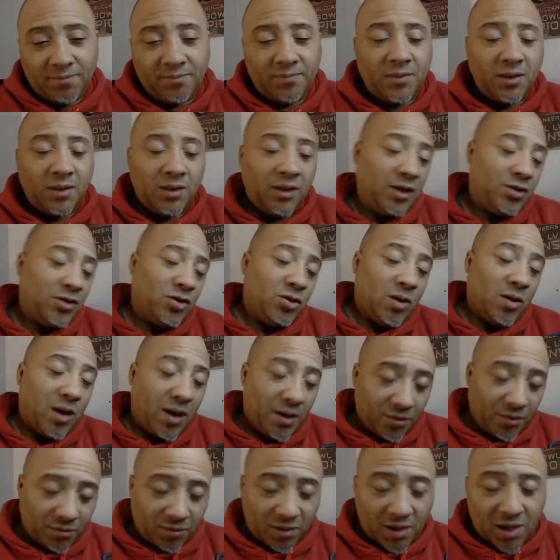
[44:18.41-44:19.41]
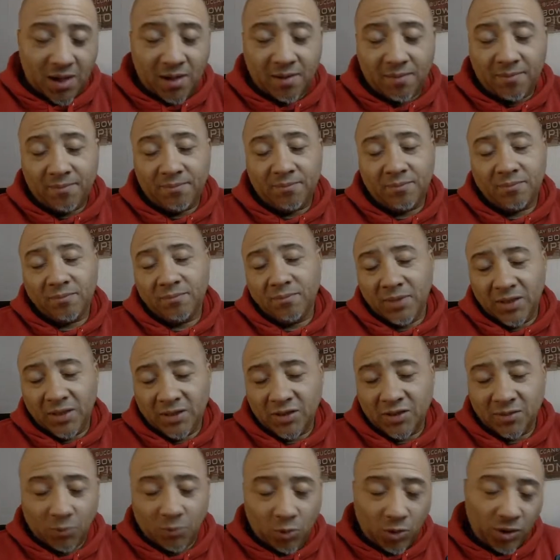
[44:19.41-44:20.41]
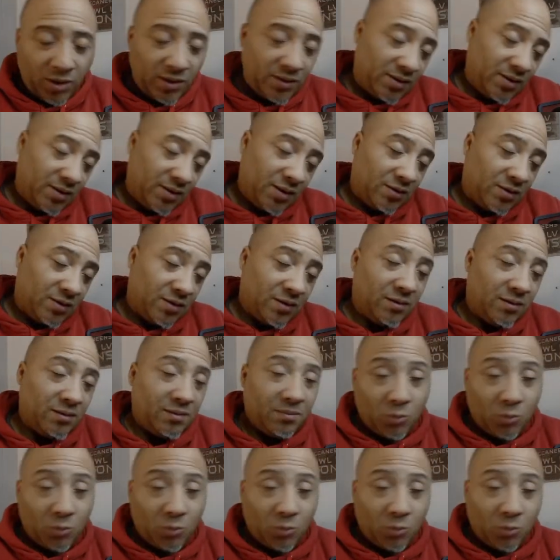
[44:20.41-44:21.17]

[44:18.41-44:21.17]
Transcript: The less you got to grab means the more consistent.